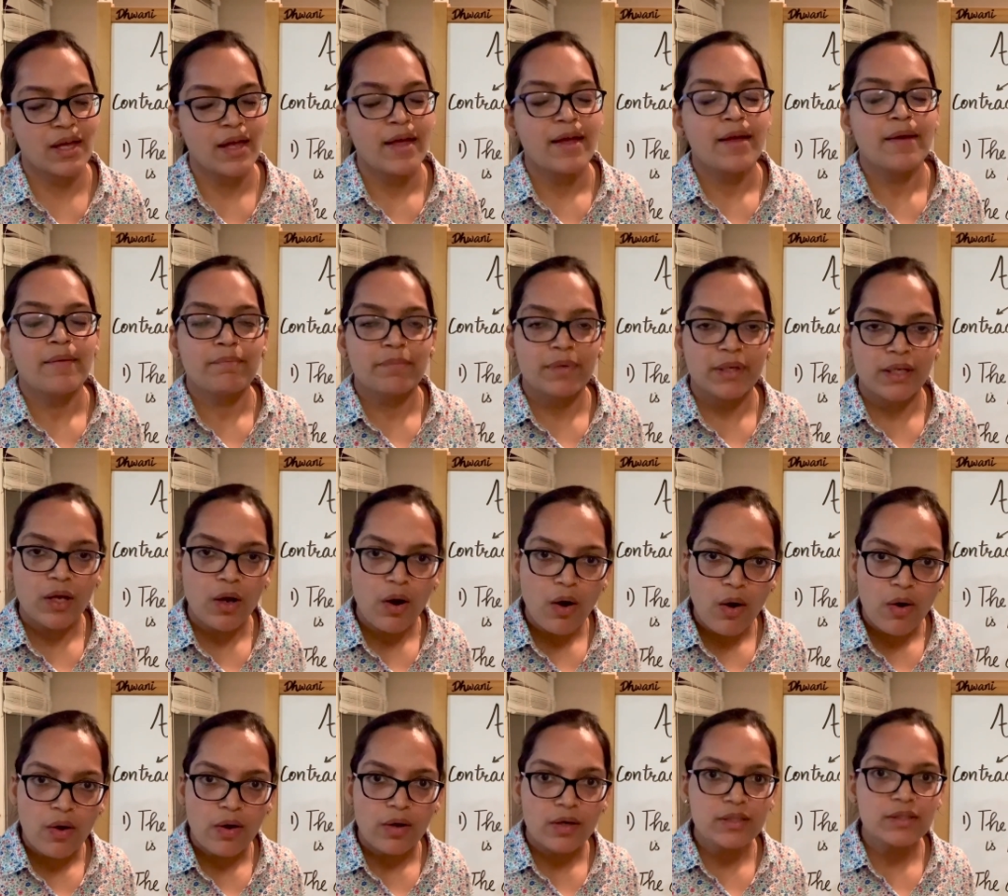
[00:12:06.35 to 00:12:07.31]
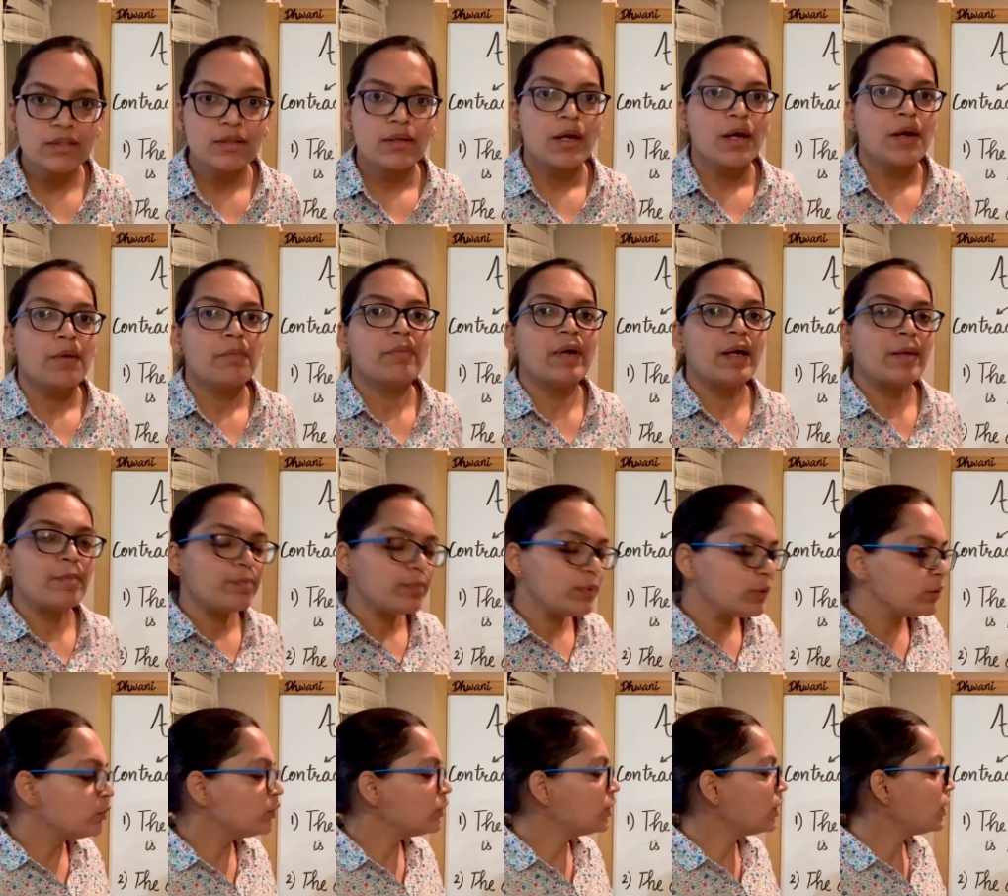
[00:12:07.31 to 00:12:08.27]
because my
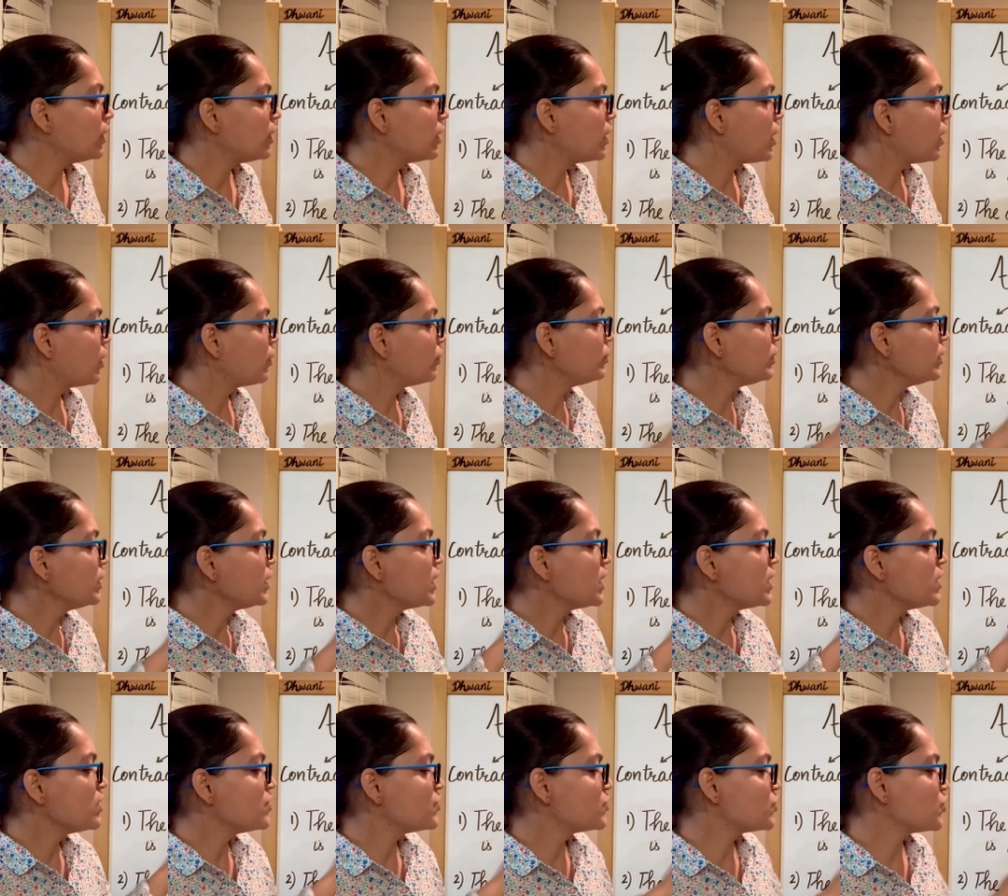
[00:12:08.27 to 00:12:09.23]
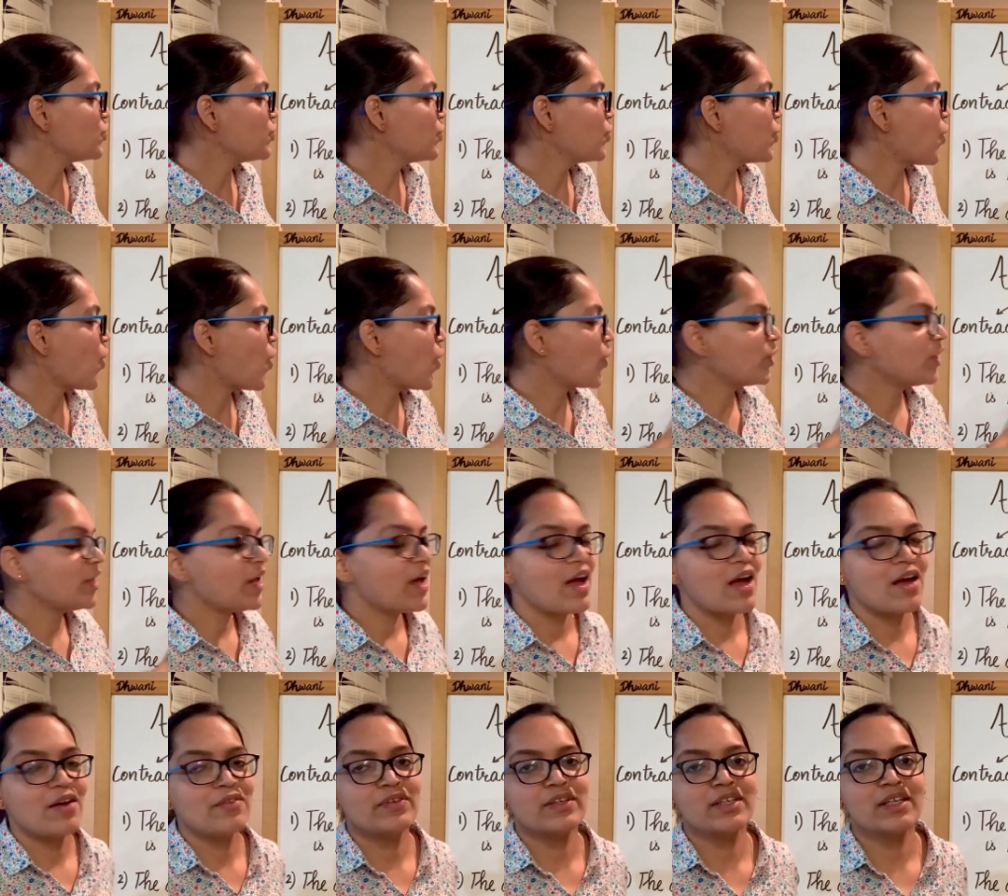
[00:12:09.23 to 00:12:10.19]
plural noun is not
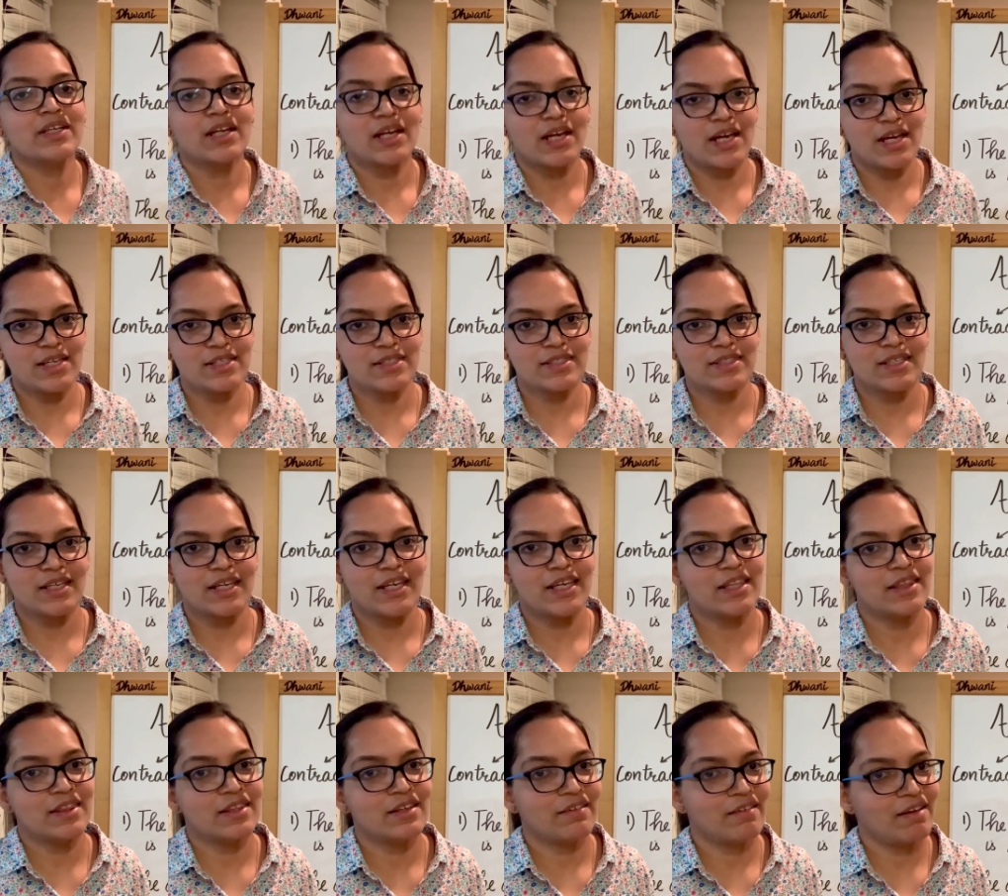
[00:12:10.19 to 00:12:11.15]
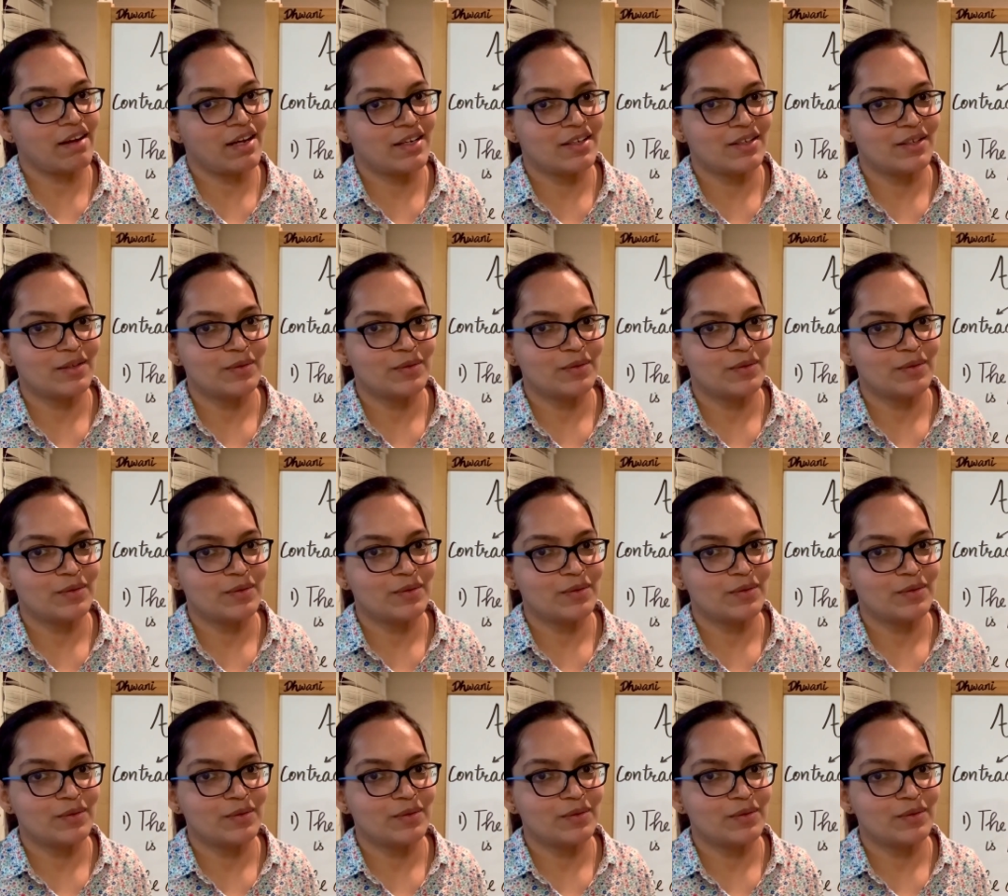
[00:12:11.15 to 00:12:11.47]
having s in the end.